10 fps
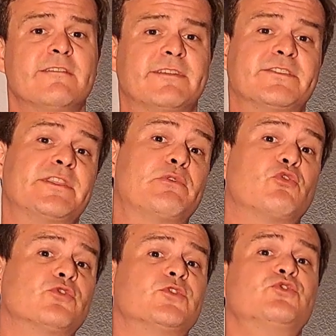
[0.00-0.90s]
found that there were
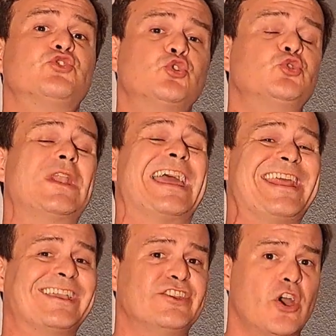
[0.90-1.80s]
also social and
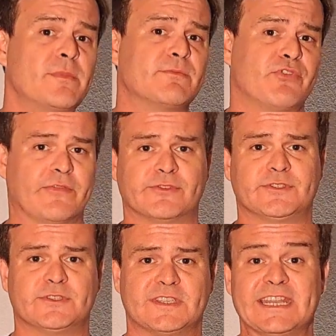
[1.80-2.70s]
economic
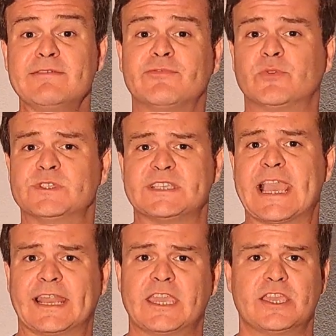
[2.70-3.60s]
preferences that influence the
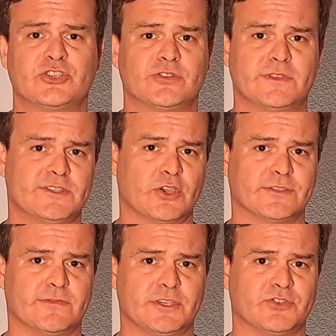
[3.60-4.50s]
allocation of these
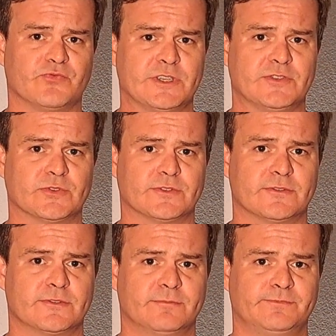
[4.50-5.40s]
conservation resources.